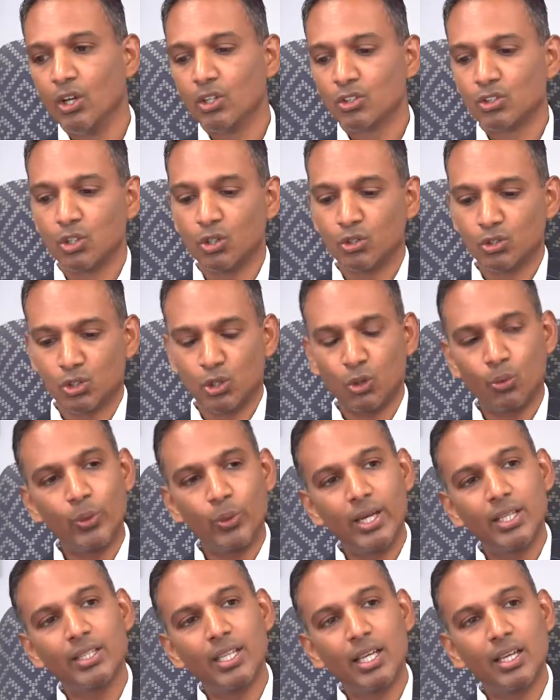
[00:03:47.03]
So, so
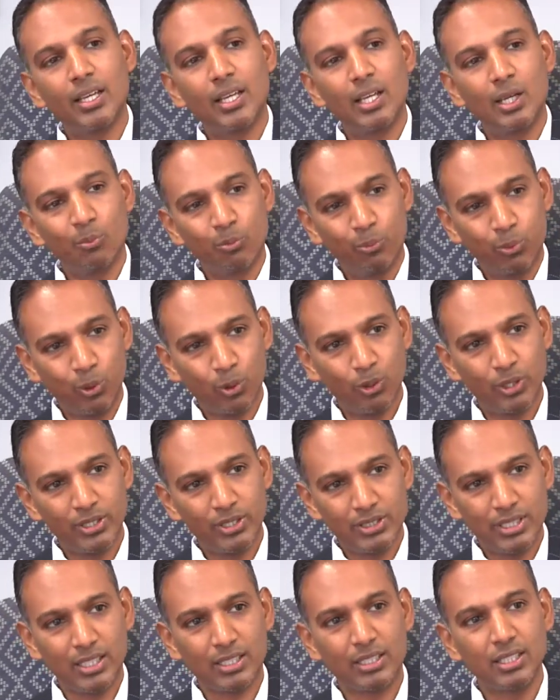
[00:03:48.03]
where they employ
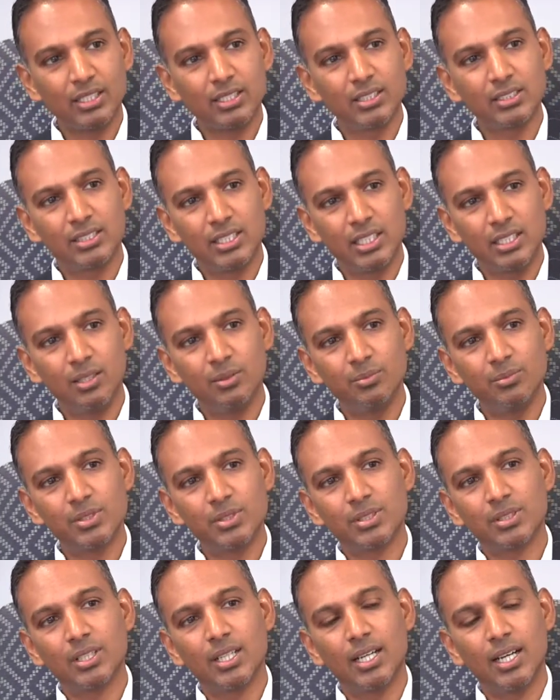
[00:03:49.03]
technical
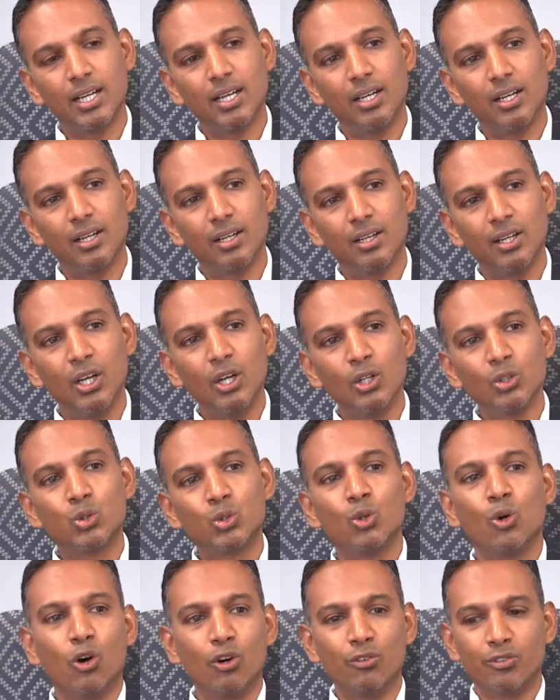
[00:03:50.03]
teams uh,
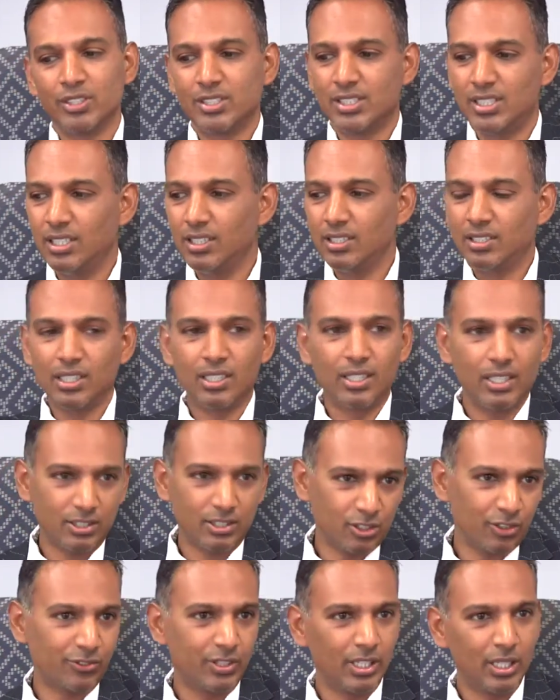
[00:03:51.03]
to oversee the
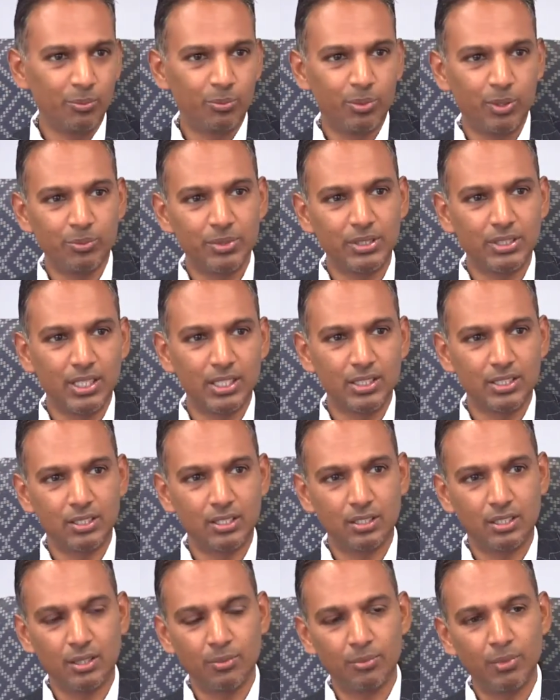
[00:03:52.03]
rest of the
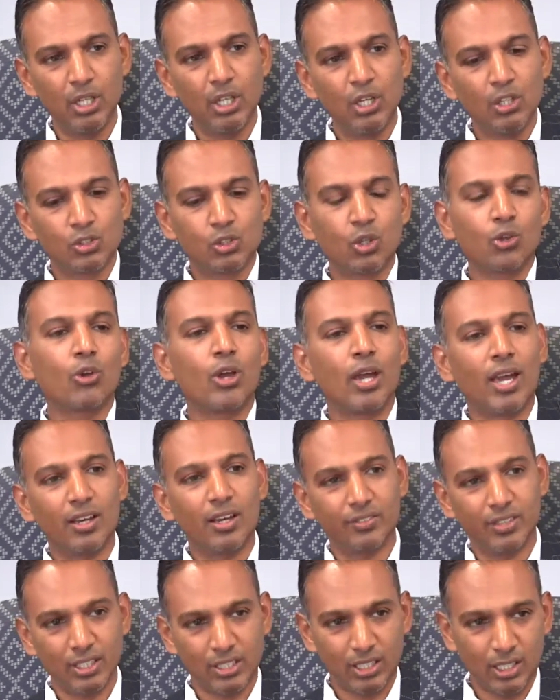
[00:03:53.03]
implementation team. So you
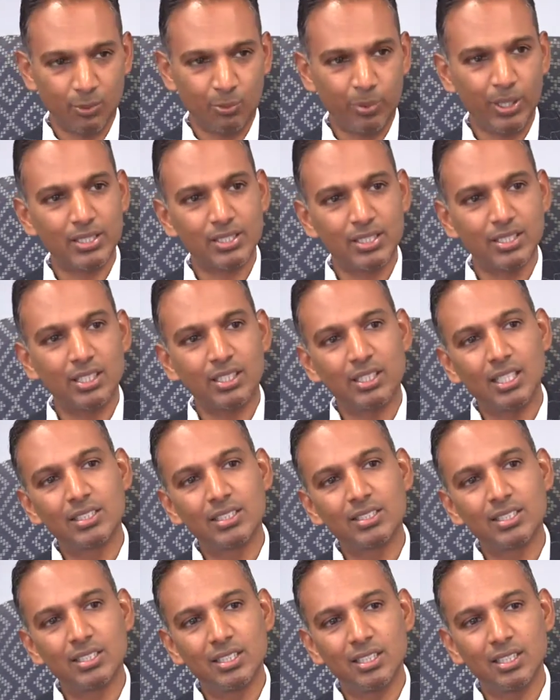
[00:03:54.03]
have the capacity
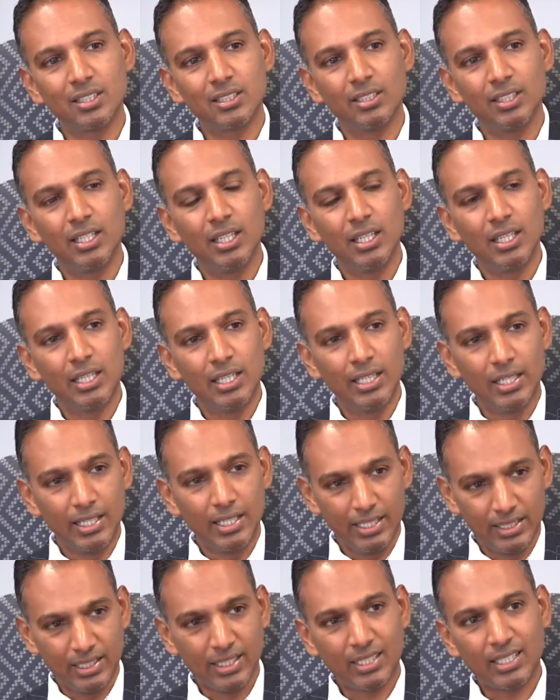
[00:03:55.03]
that's sitting
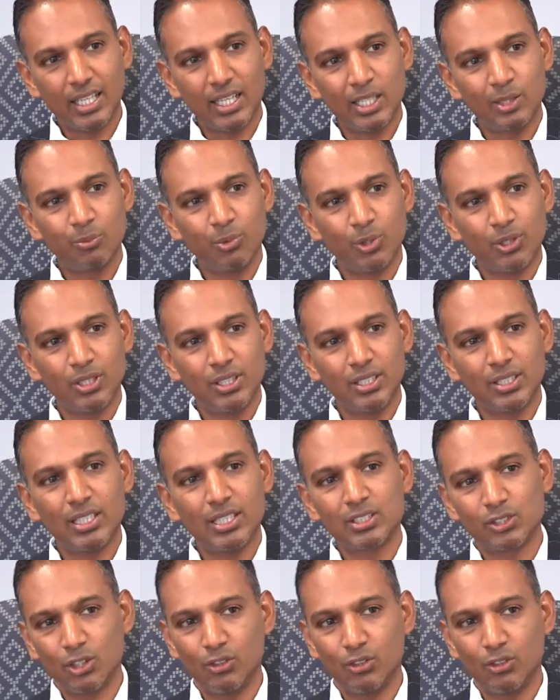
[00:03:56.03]
in the client body that's